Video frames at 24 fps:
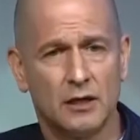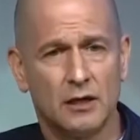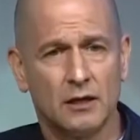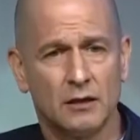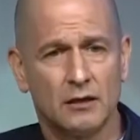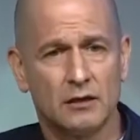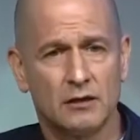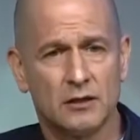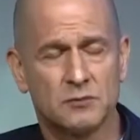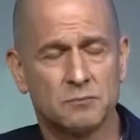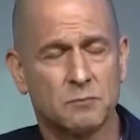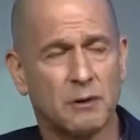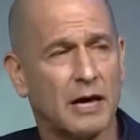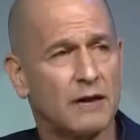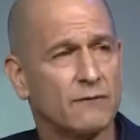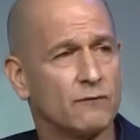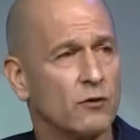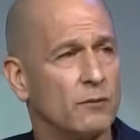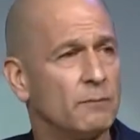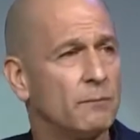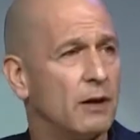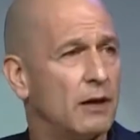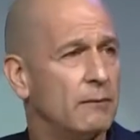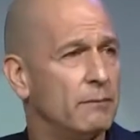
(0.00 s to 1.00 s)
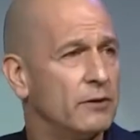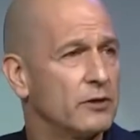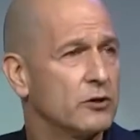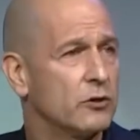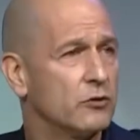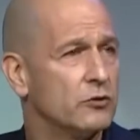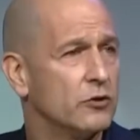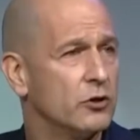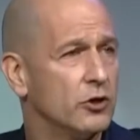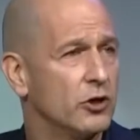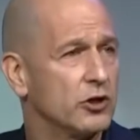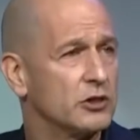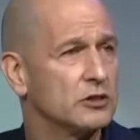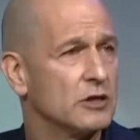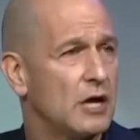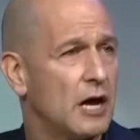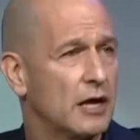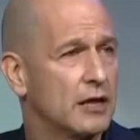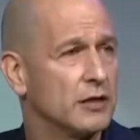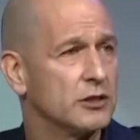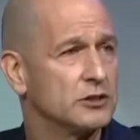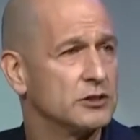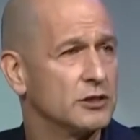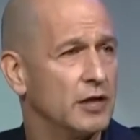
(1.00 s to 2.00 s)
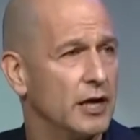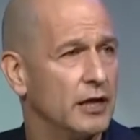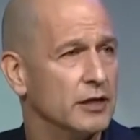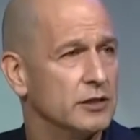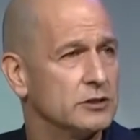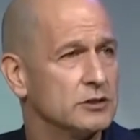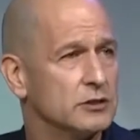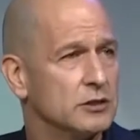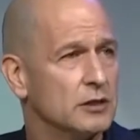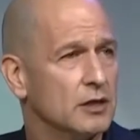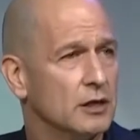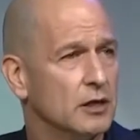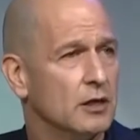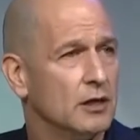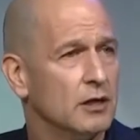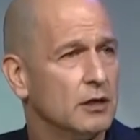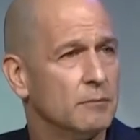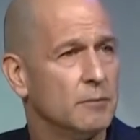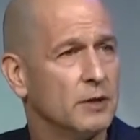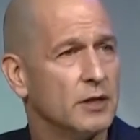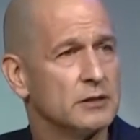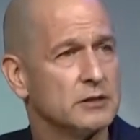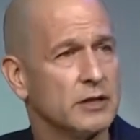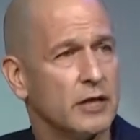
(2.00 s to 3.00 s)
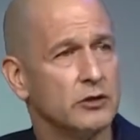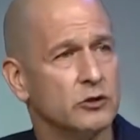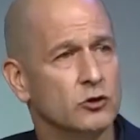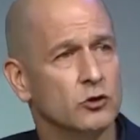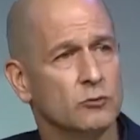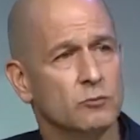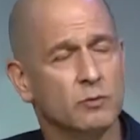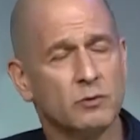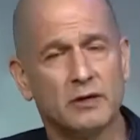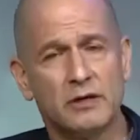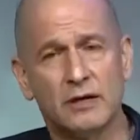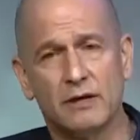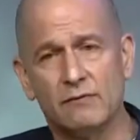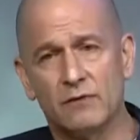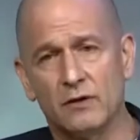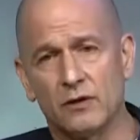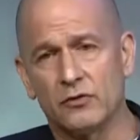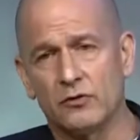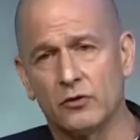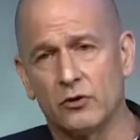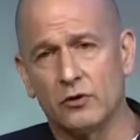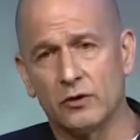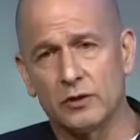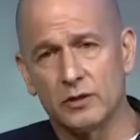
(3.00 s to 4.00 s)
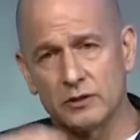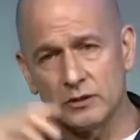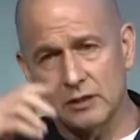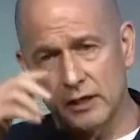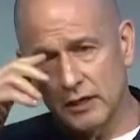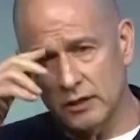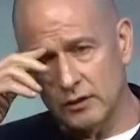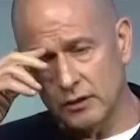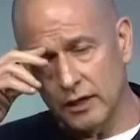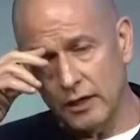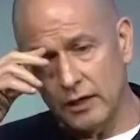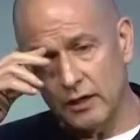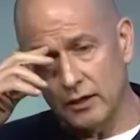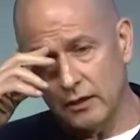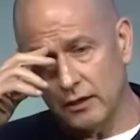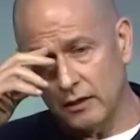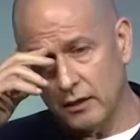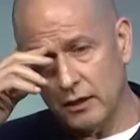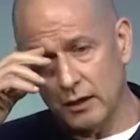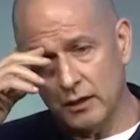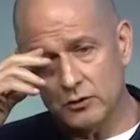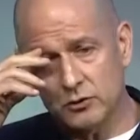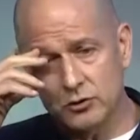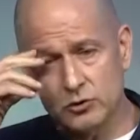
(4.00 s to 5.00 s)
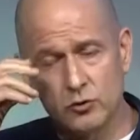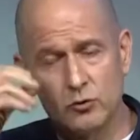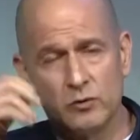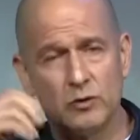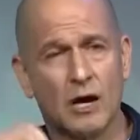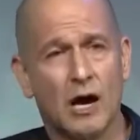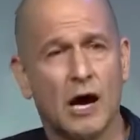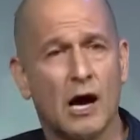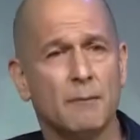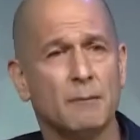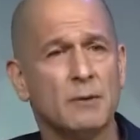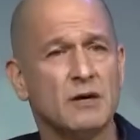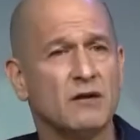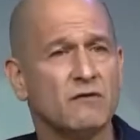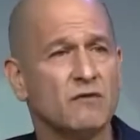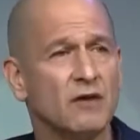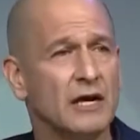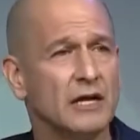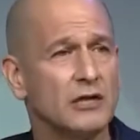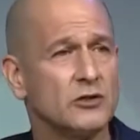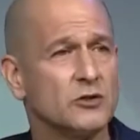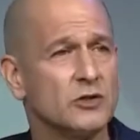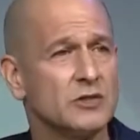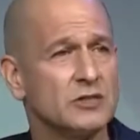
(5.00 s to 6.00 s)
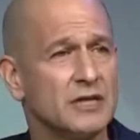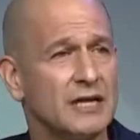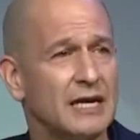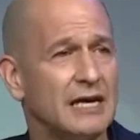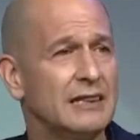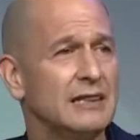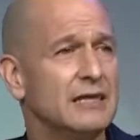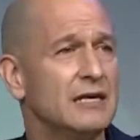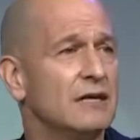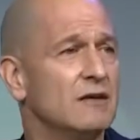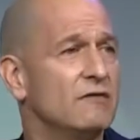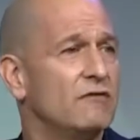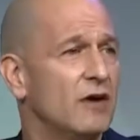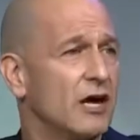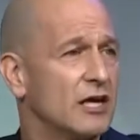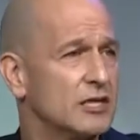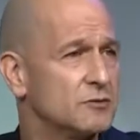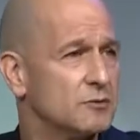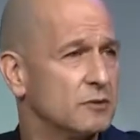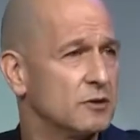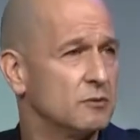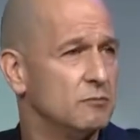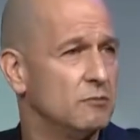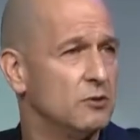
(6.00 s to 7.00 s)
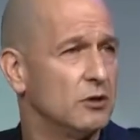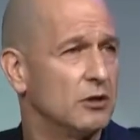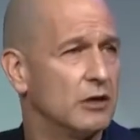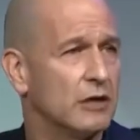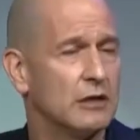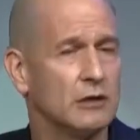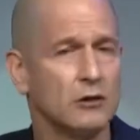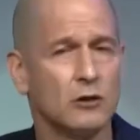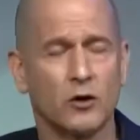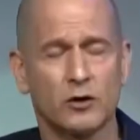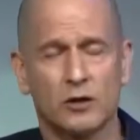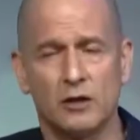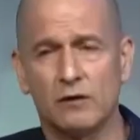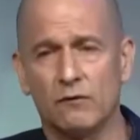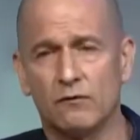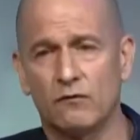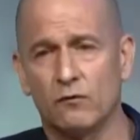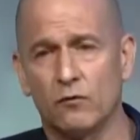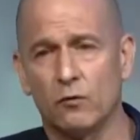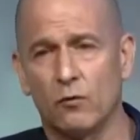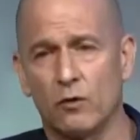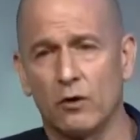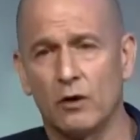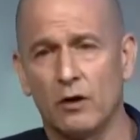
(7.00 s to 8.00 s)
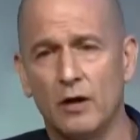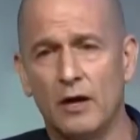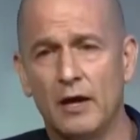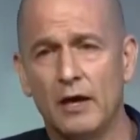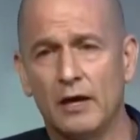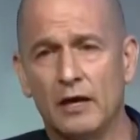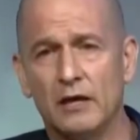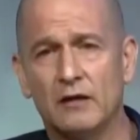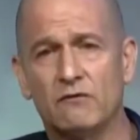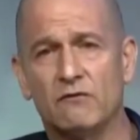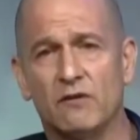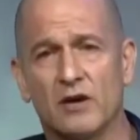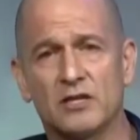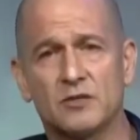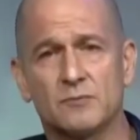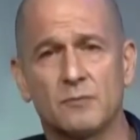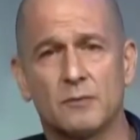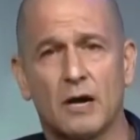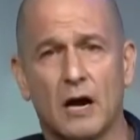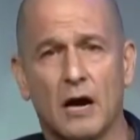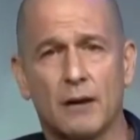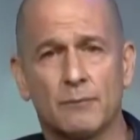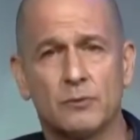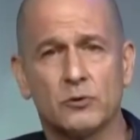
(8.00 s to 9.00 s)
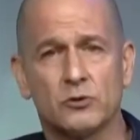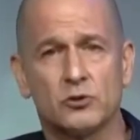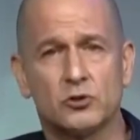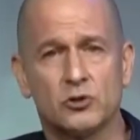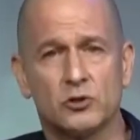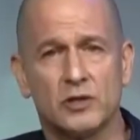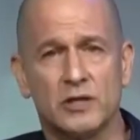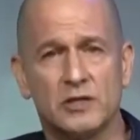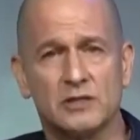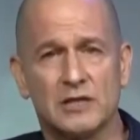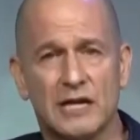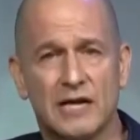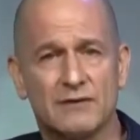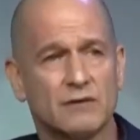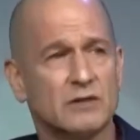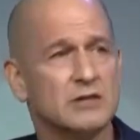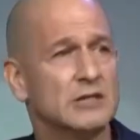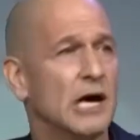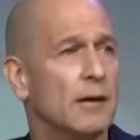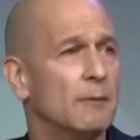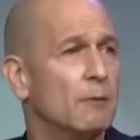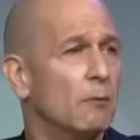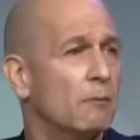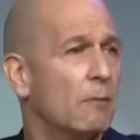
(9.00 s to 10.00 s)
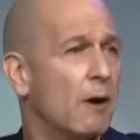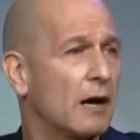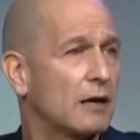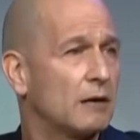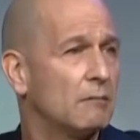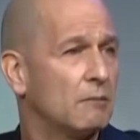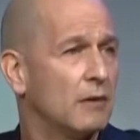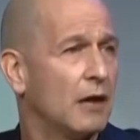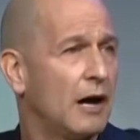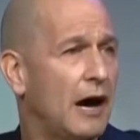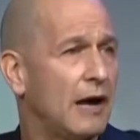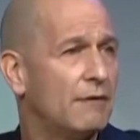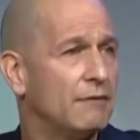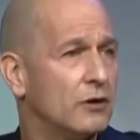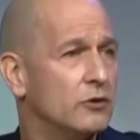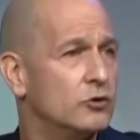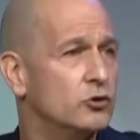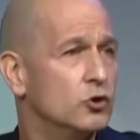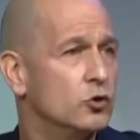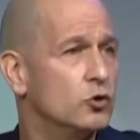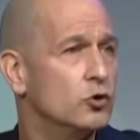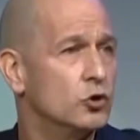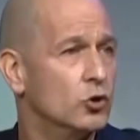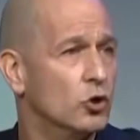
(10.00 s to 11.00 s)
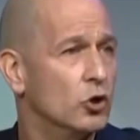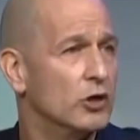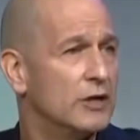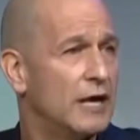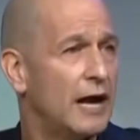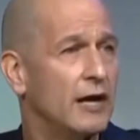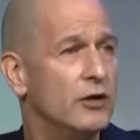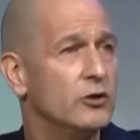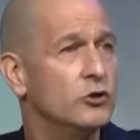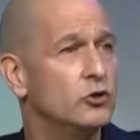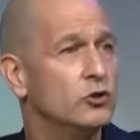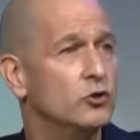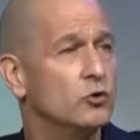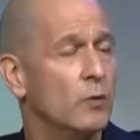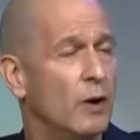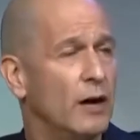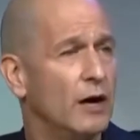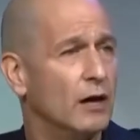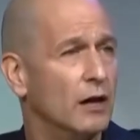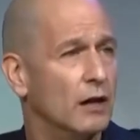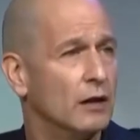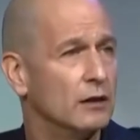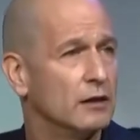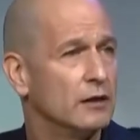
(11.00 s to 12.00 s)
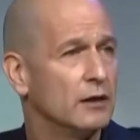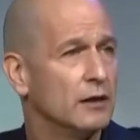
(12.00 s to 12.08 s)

this platform public on the New York Stock Exchange, because I do believe that there is a tsunami of interest in the investment community looking for investment opportunities that have a double bottom line, that do good and do well.